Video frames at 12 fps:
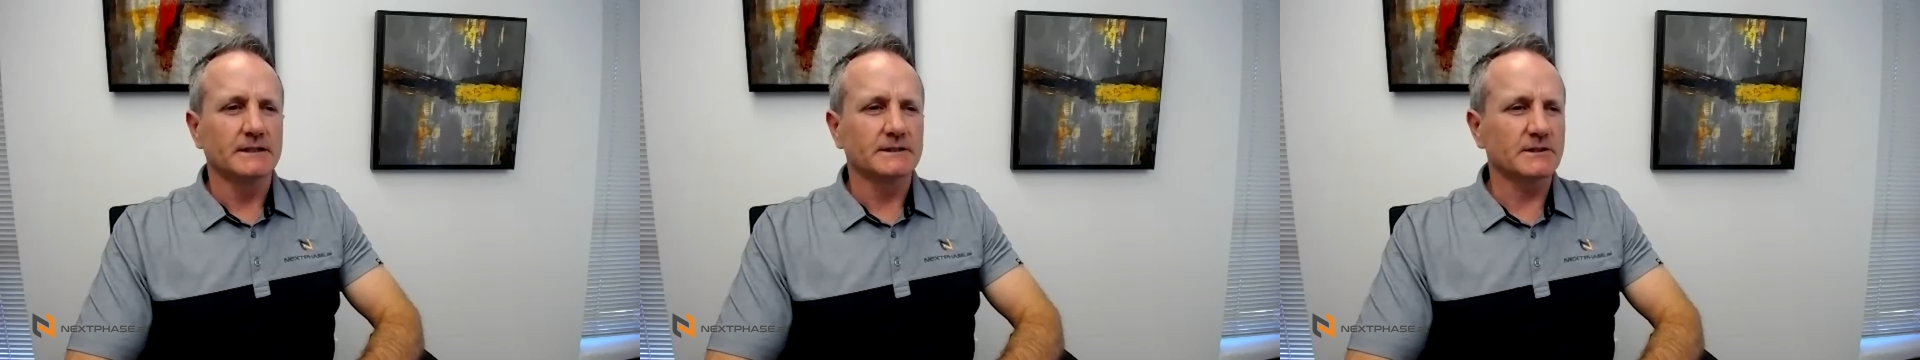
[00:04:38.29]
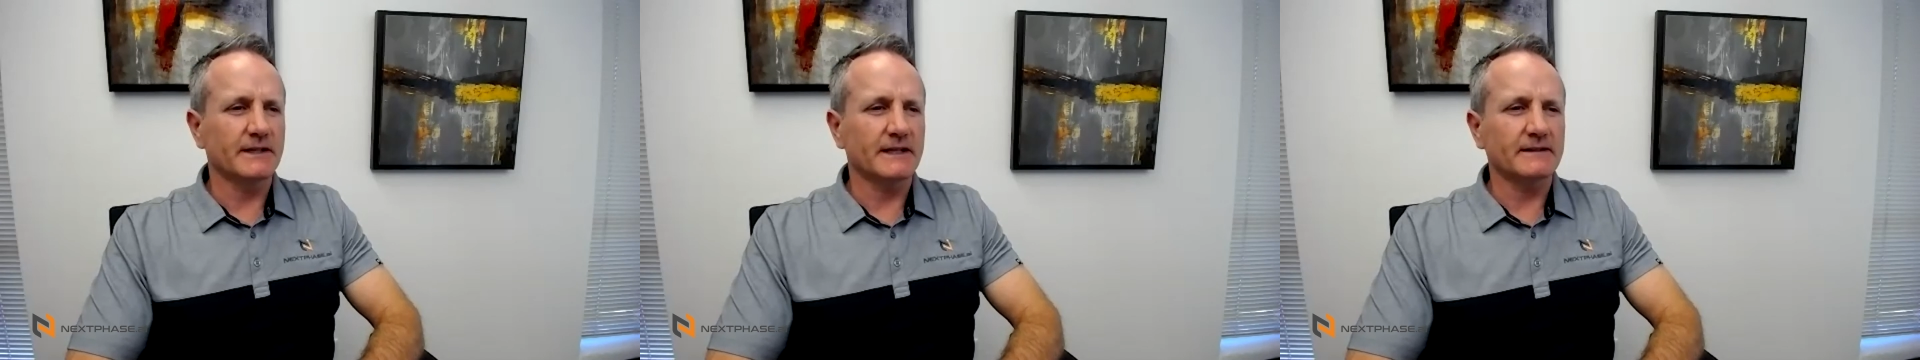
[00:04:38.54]

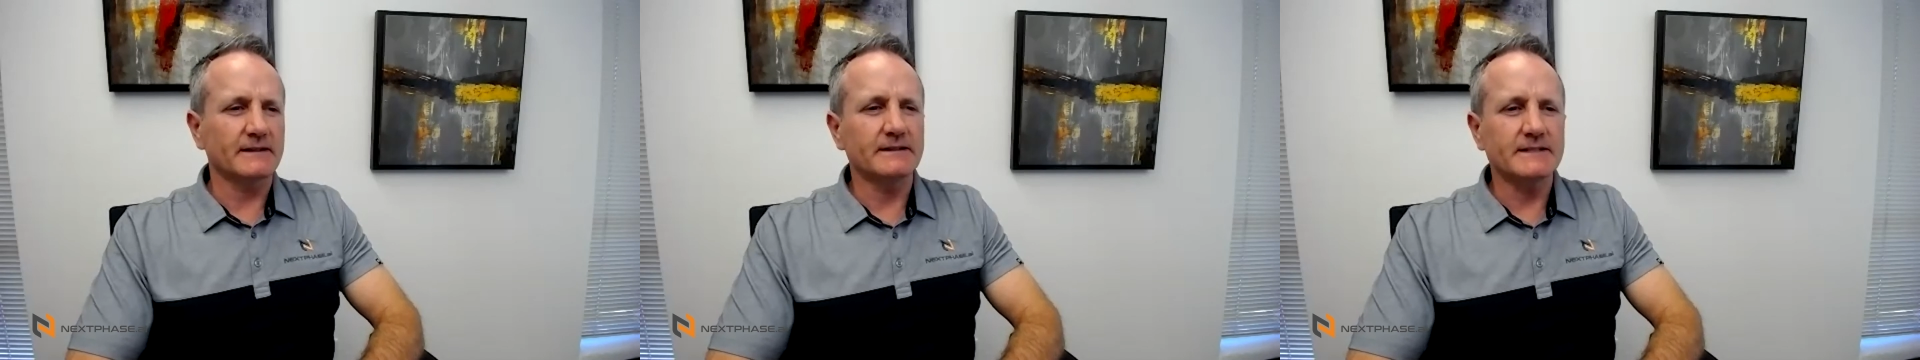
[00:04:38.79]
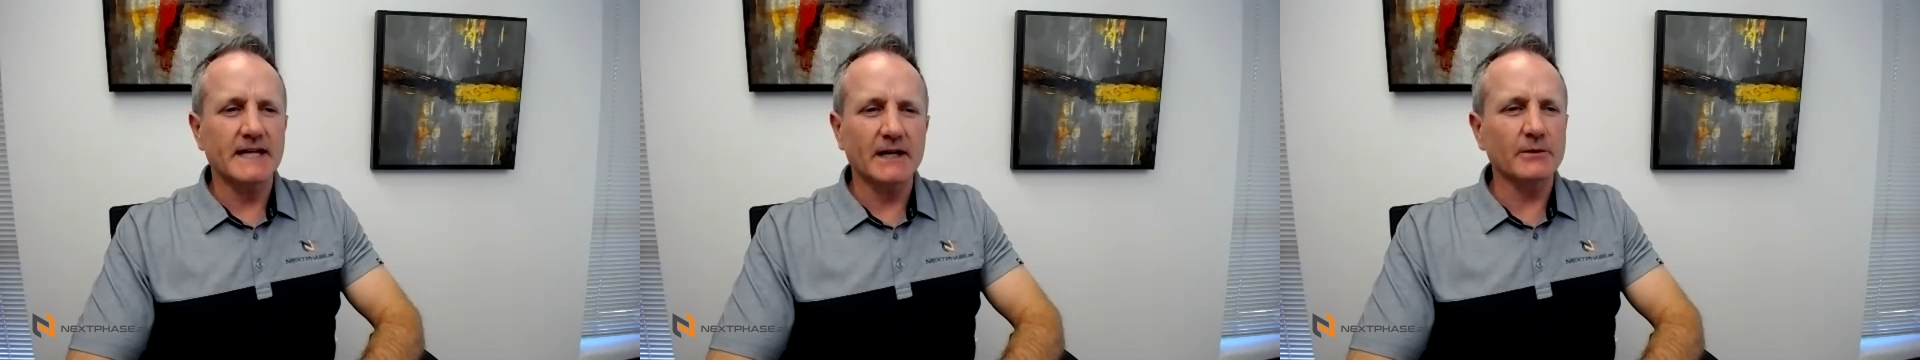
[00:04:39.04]
so that the
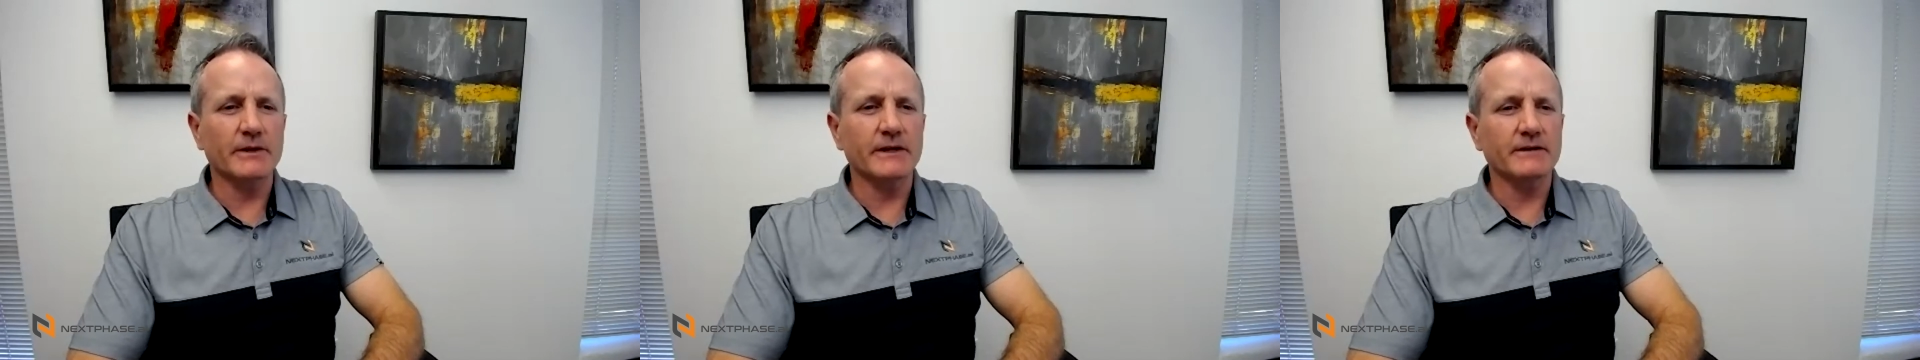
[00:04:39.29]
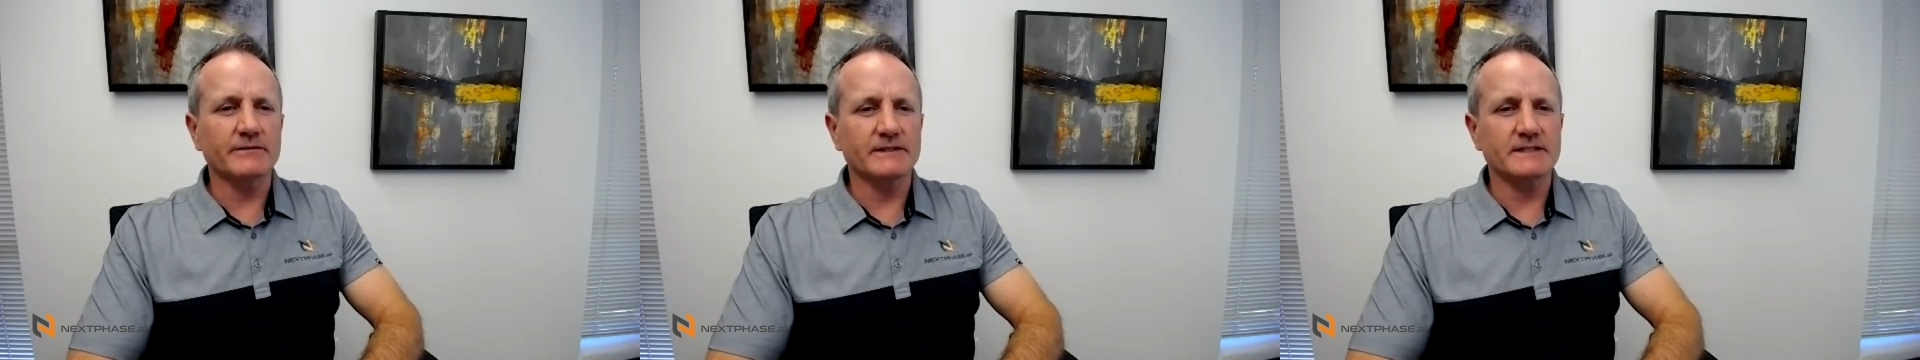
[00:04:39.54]

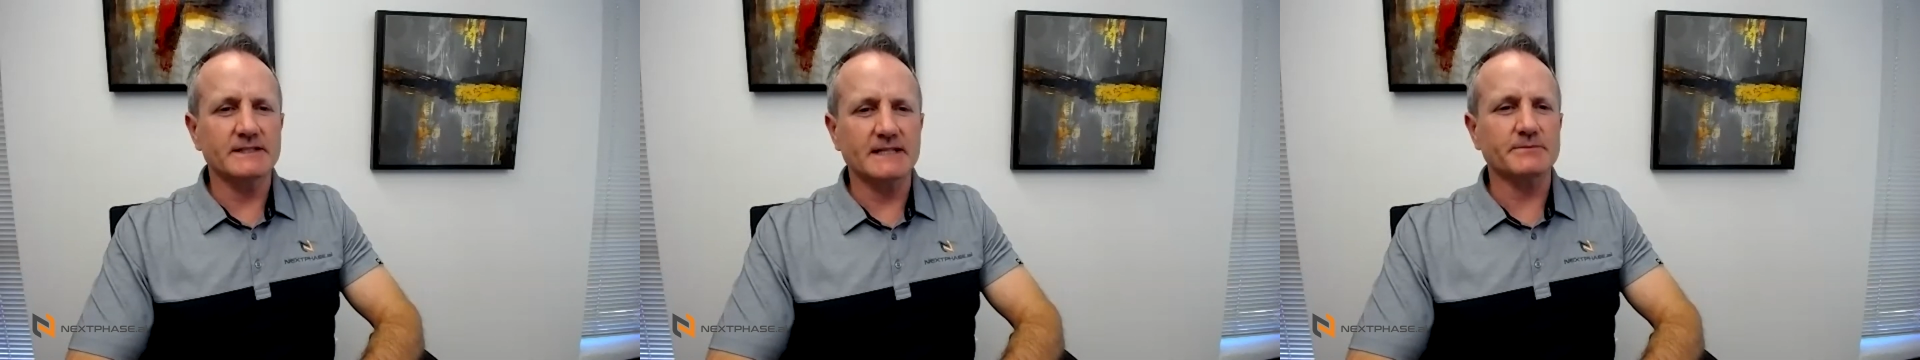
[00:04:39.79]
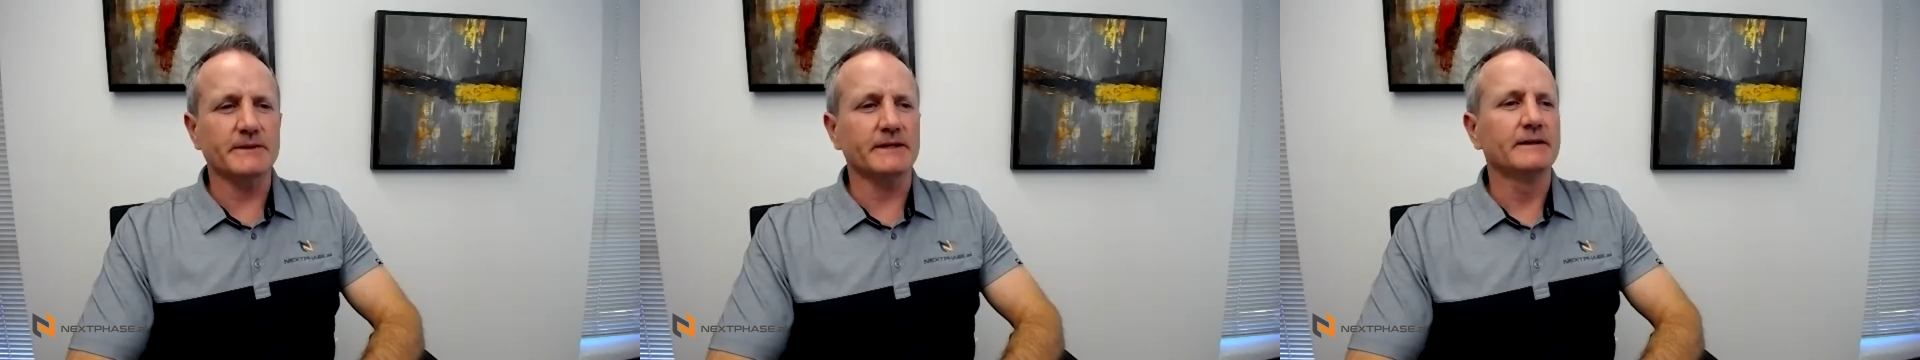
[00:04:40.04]
integrity of the
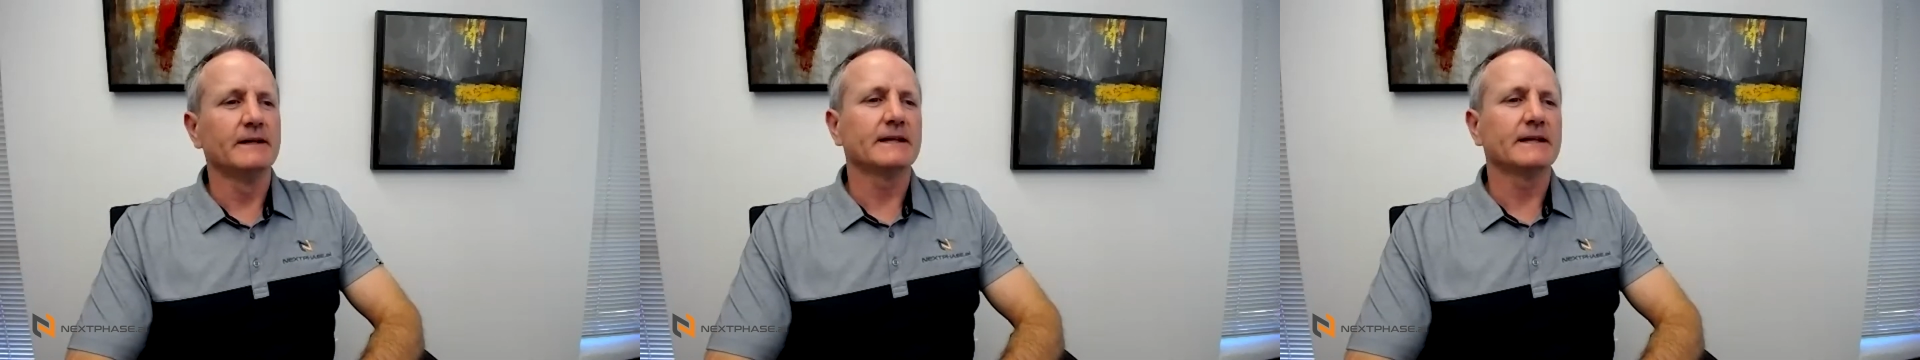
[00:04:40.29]
assessment